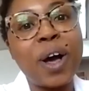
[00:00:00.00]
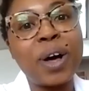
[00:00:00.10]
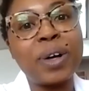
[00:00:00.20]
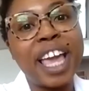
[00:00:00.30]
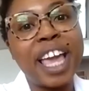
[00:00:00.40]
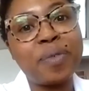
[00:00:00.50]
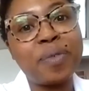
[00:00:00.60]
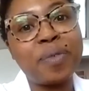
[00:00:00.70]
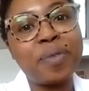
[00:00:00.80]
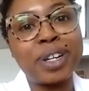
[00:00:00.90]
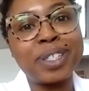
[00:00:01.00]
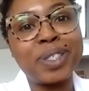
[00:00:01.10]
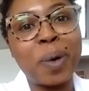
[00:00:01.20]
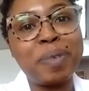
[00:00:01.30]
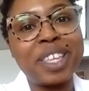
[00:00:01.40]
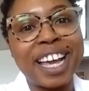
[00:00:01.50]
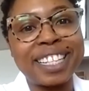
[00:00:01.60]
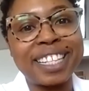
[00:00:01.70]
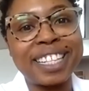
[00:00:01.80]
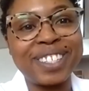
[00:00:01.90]
Oh, hey, River, don't be
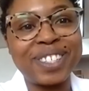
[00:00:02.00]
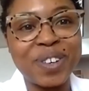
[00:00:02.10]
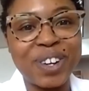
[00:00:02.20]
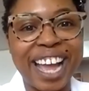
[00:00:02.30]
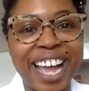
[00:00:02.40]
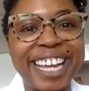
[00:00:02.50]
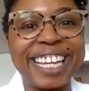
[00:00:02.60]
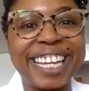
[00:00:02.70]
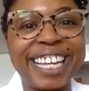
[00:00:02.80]
that sad. Don't cry.